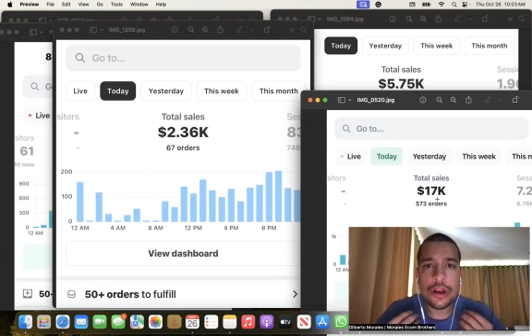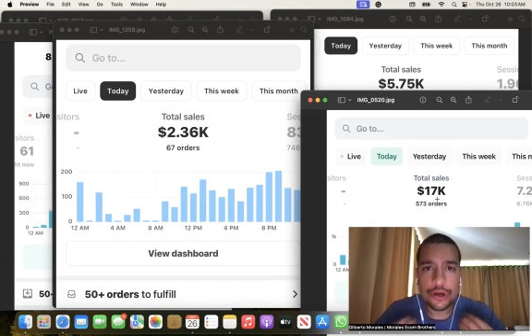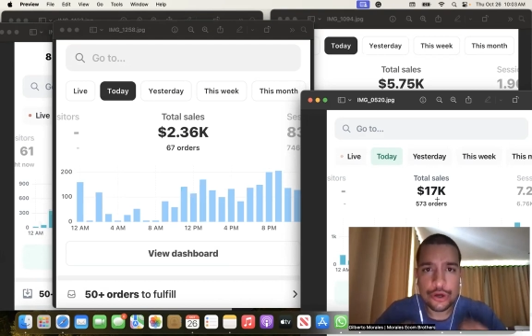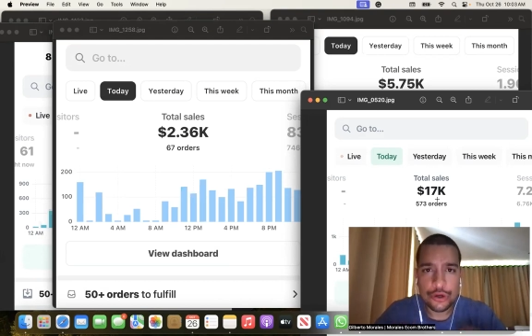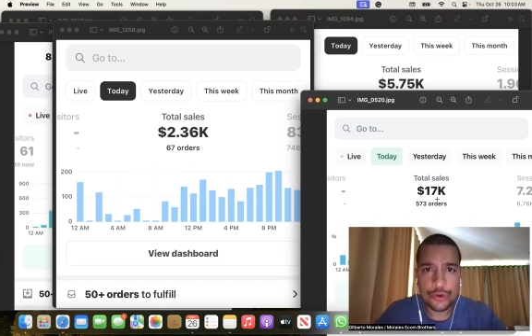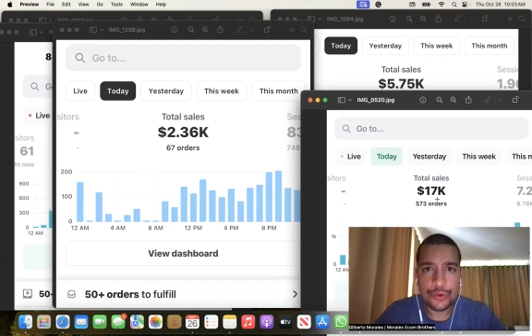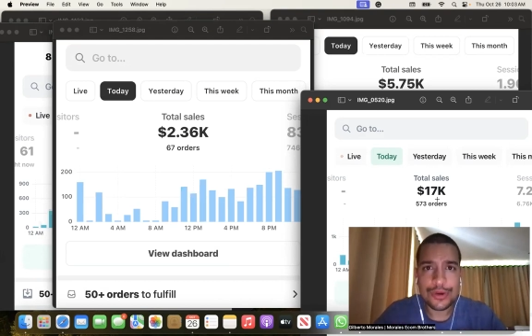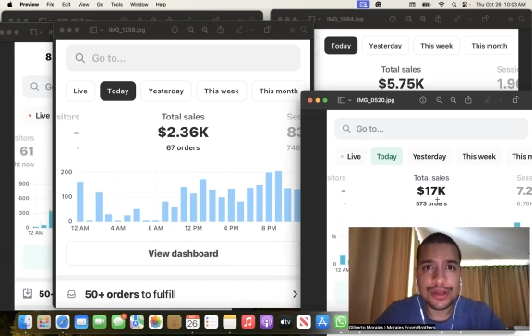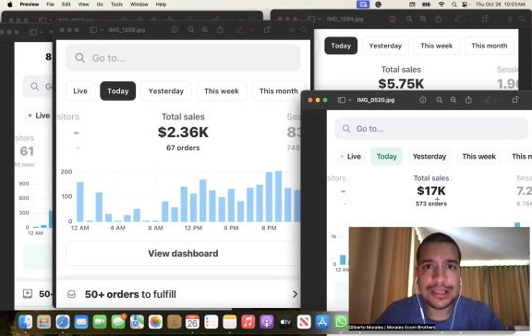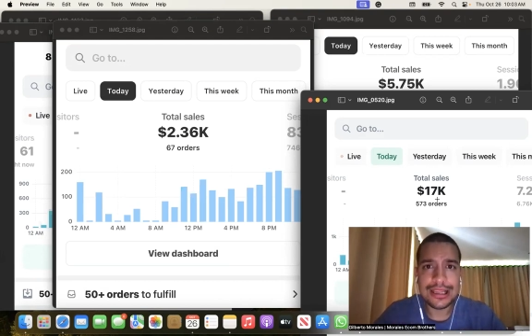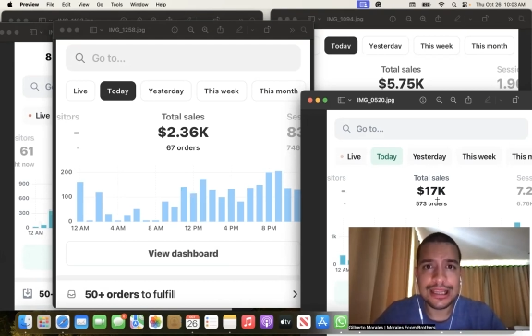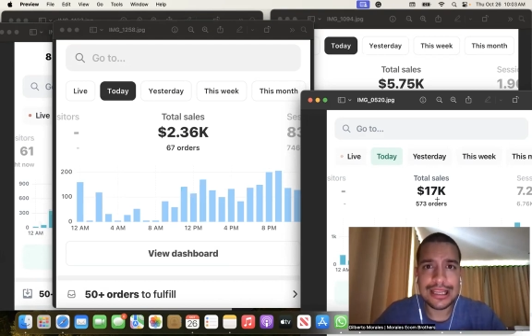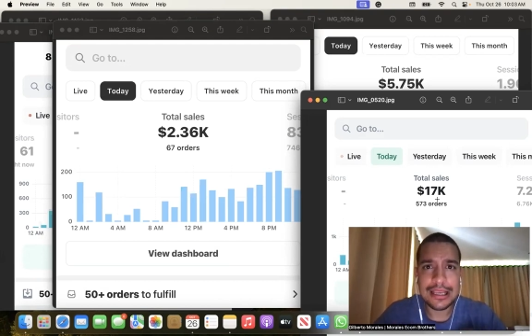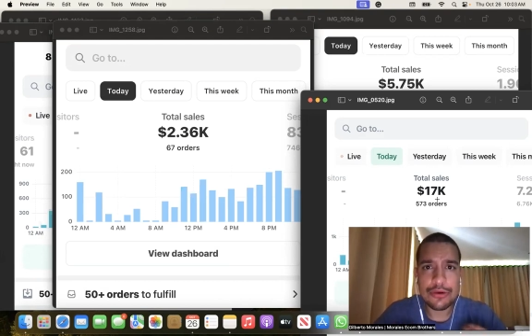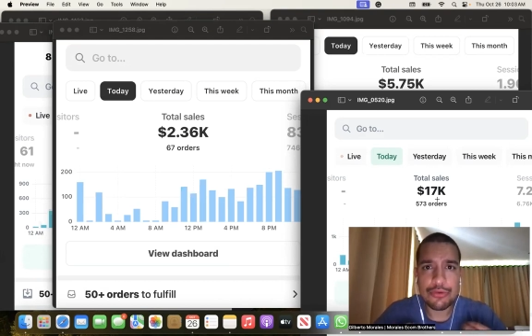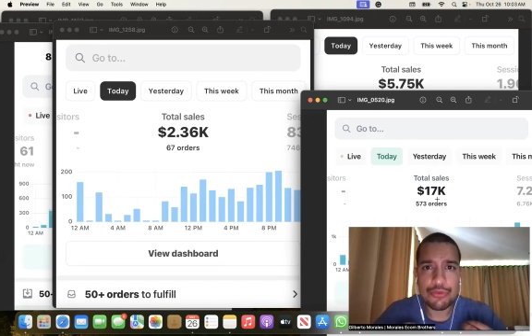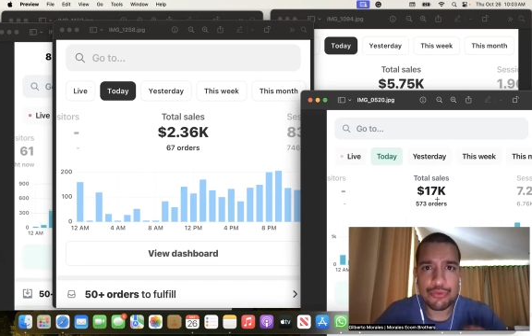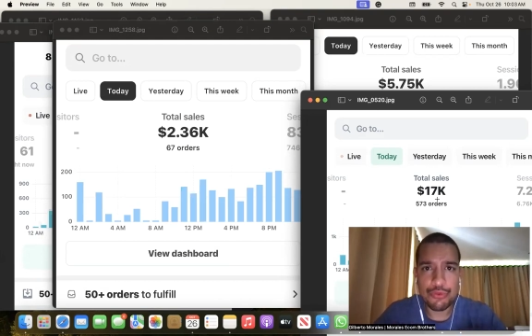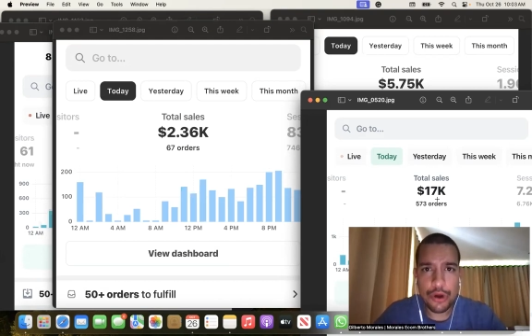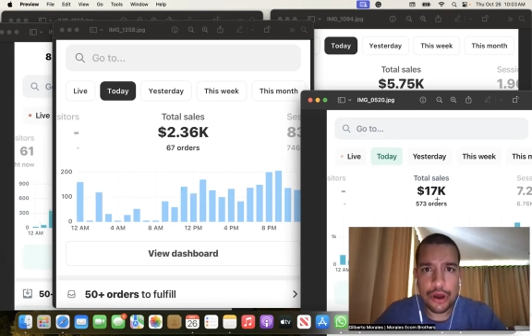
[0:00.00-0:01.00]
currently
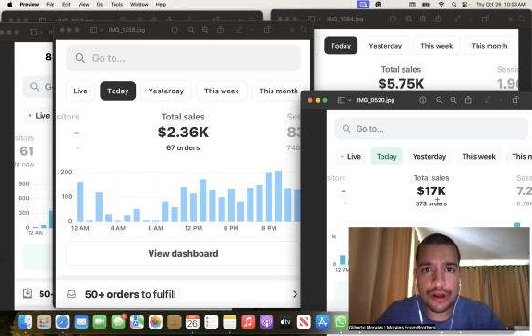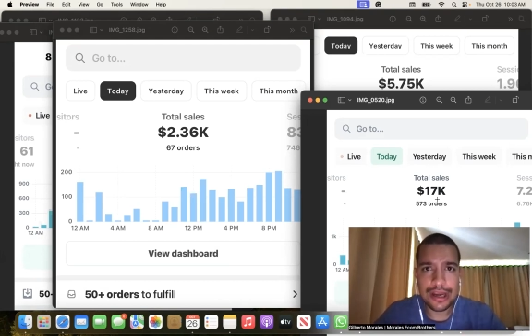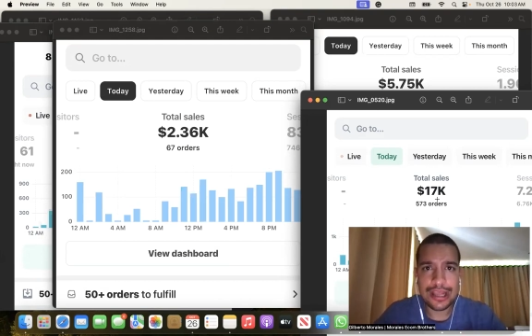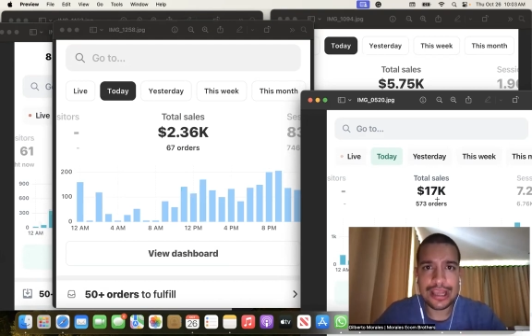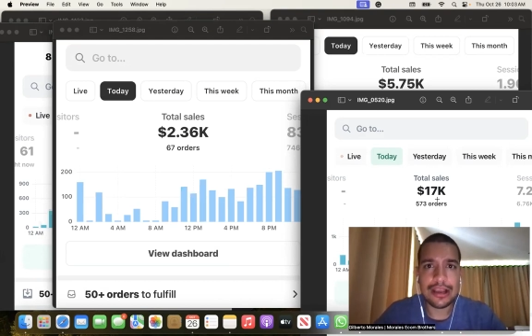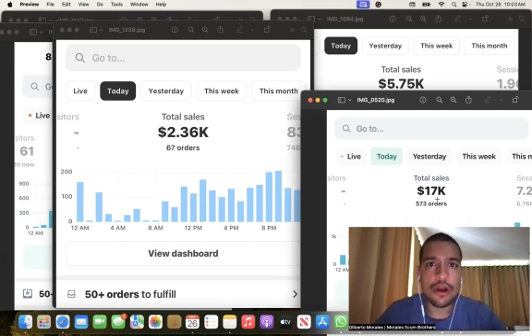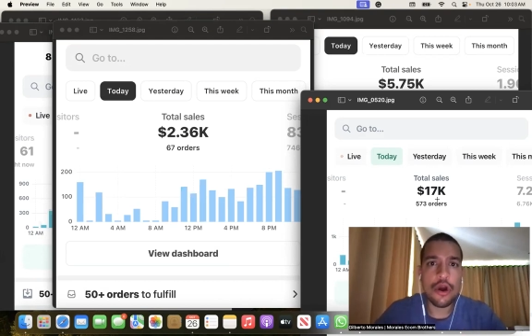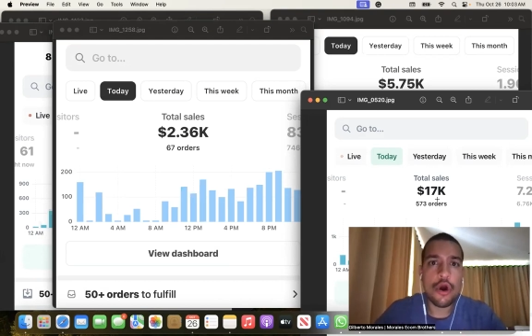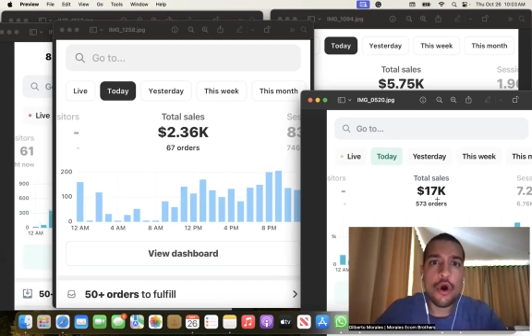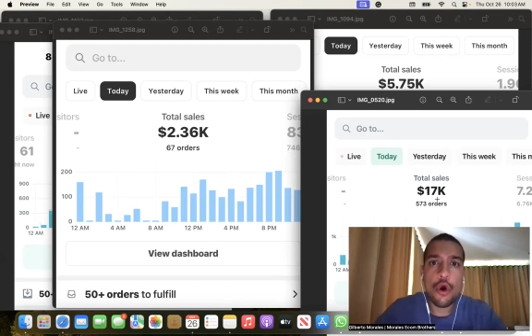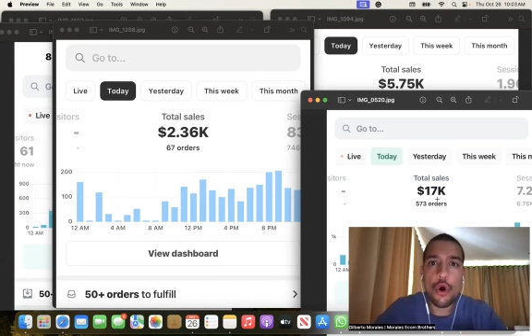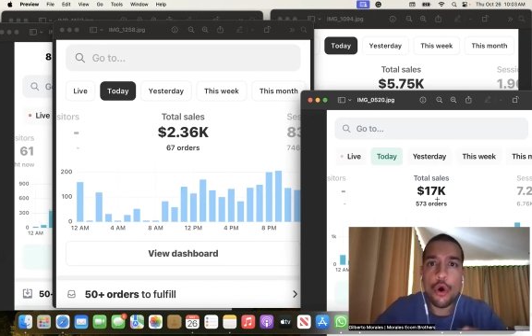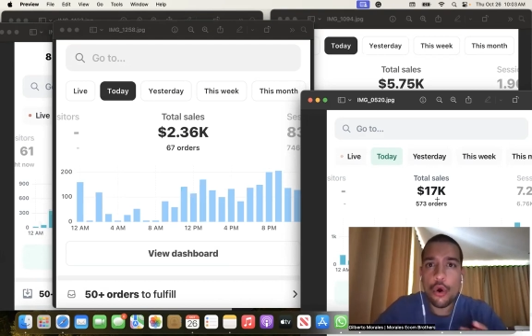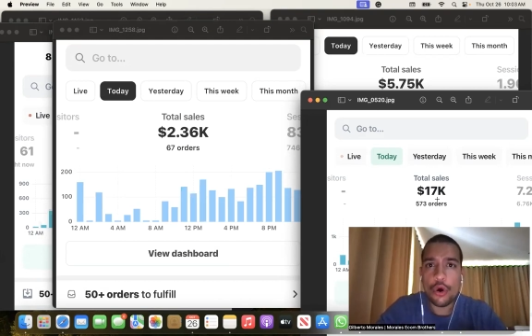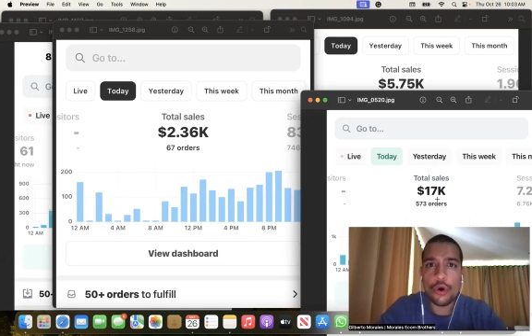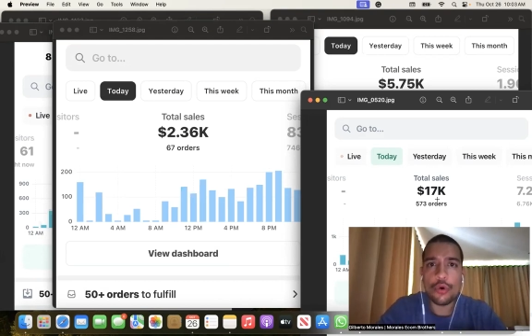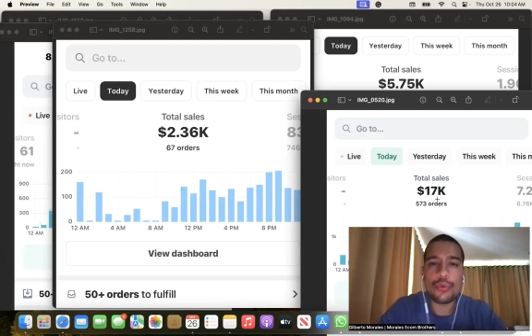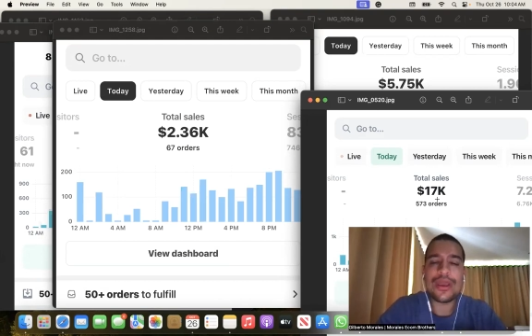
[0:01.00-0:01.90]
running or